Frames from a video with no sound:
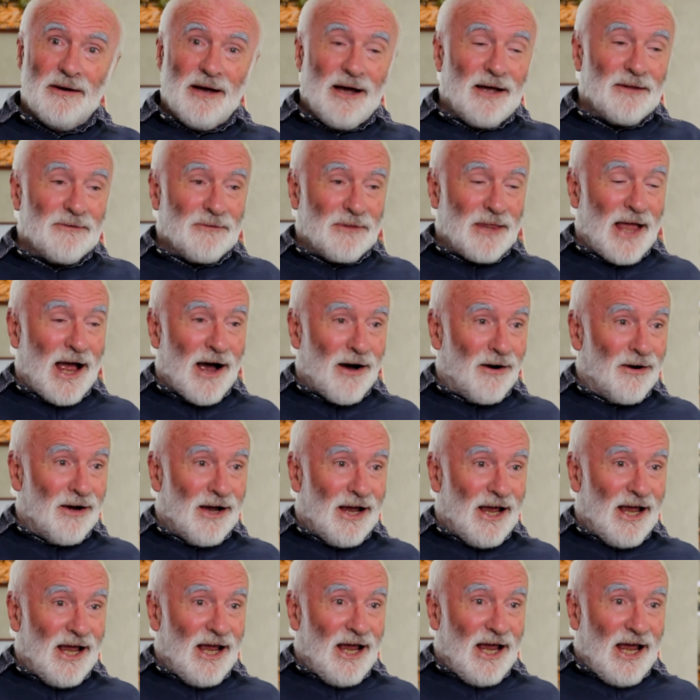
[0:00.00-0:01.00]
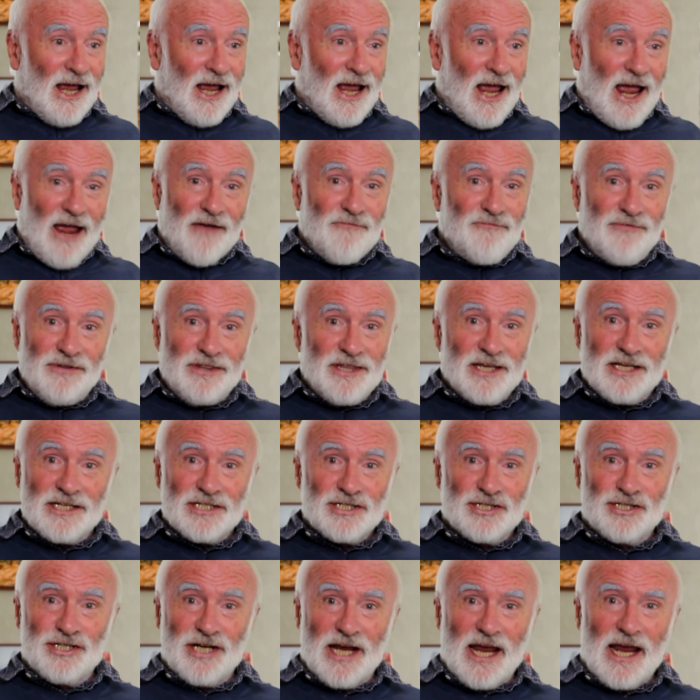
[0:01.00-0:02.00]
And now,
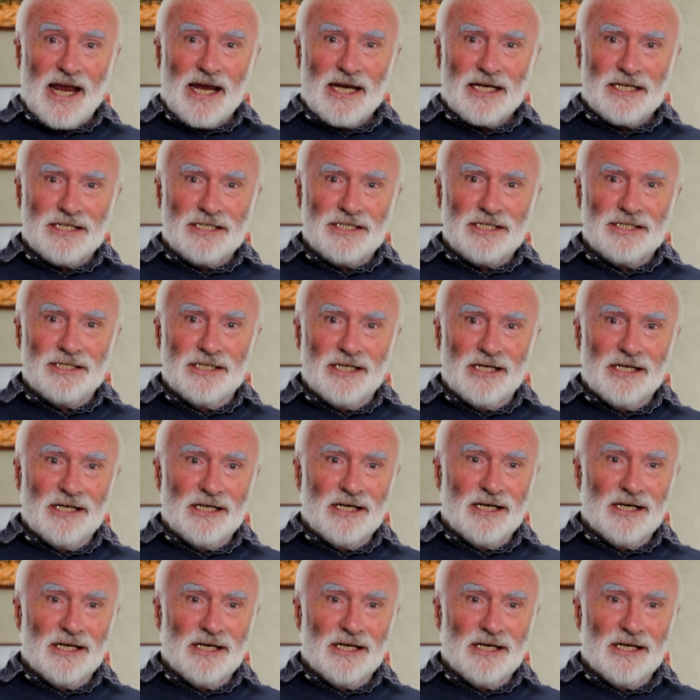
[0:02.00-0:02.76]
everything's changed.